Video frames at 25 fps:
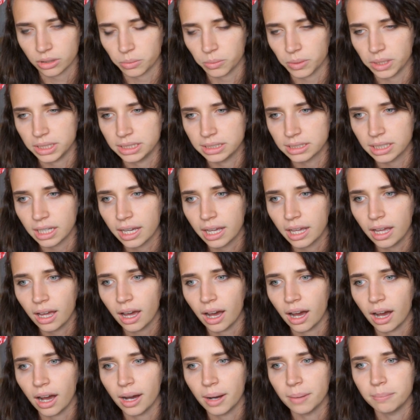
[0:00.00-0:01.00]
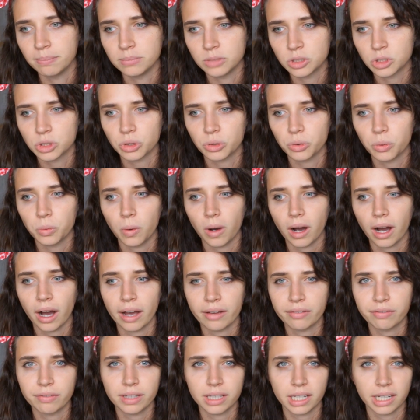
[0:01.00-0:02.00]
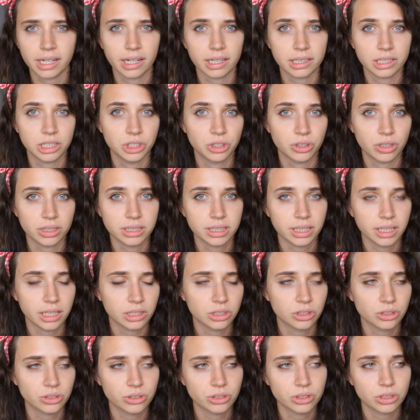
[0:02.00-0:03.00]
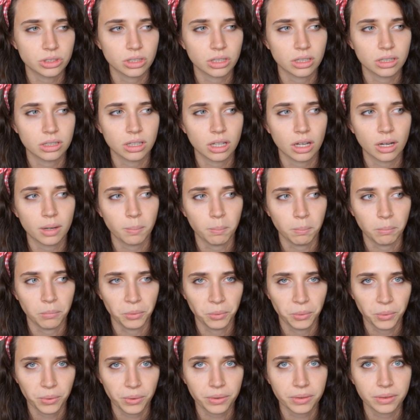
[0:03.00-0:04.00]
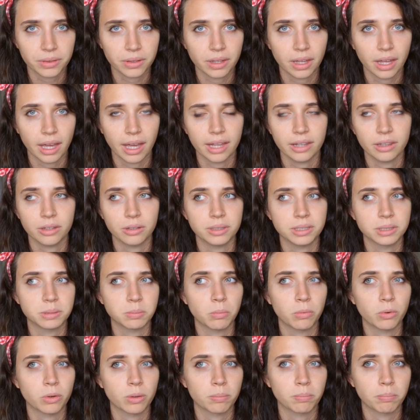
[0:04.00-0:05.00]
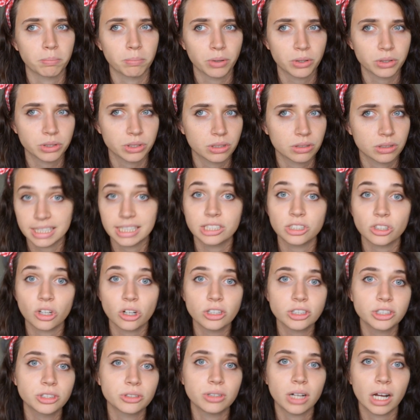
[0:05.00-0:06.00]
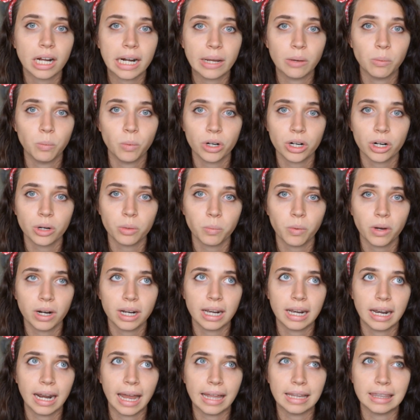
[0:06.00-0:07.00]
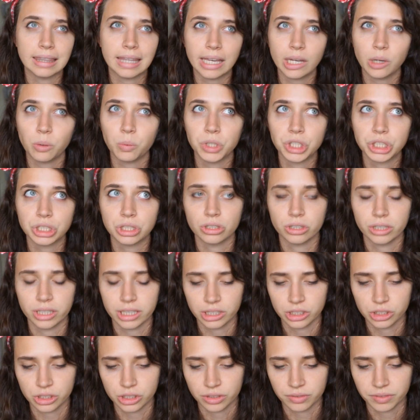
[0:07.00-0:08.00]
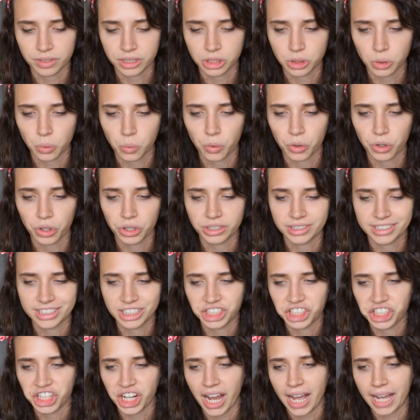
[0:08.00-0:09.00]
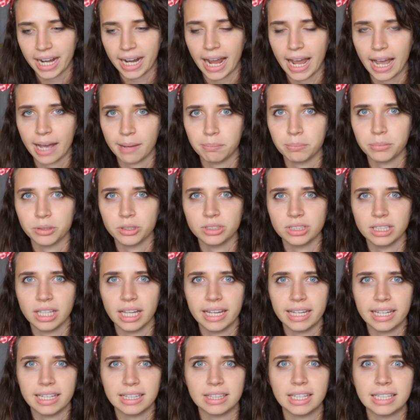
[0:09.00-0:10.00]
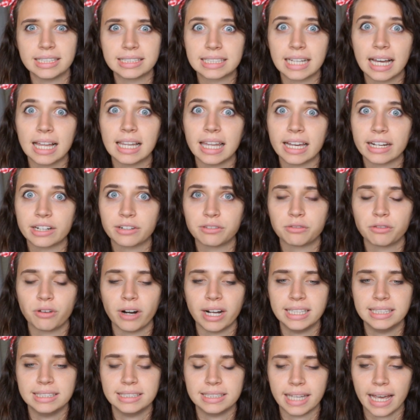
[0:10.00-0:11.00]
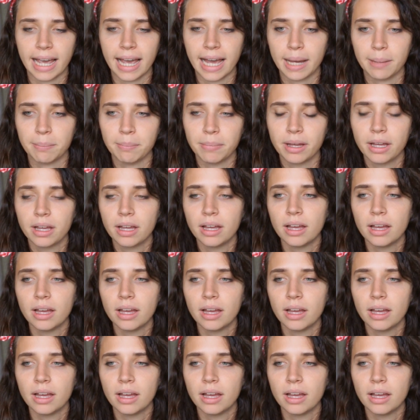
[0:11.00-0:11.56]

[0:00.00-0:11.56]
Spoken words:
ones. So I feel like I can trust the answers a lot more, and it's more personal. It is also not a one-on-one language learning service or chat app or like Let's Collect Friends app,